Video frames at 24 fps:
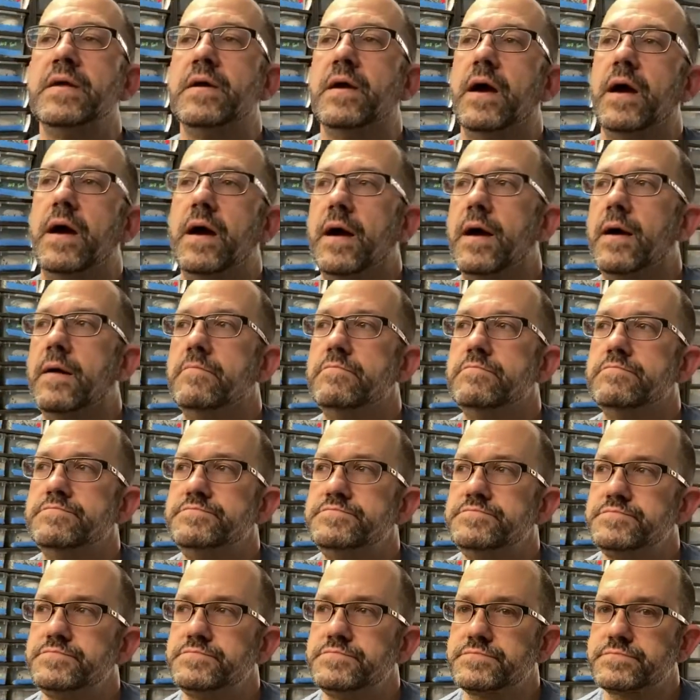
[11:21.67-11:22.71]

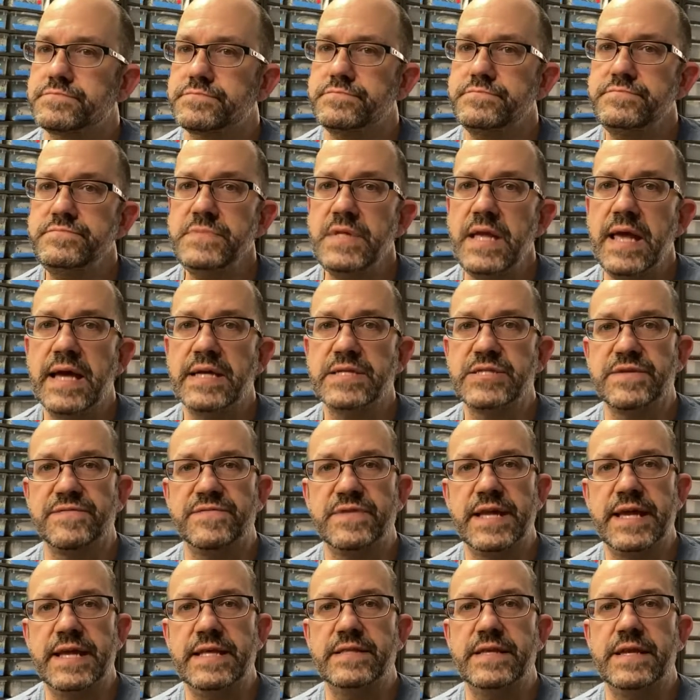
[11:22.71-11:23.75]
as of
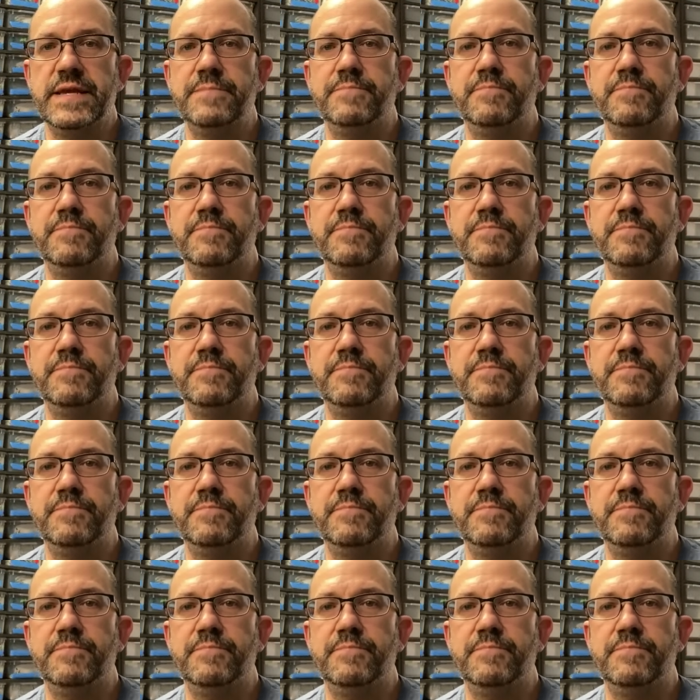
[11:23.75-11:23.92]
lately.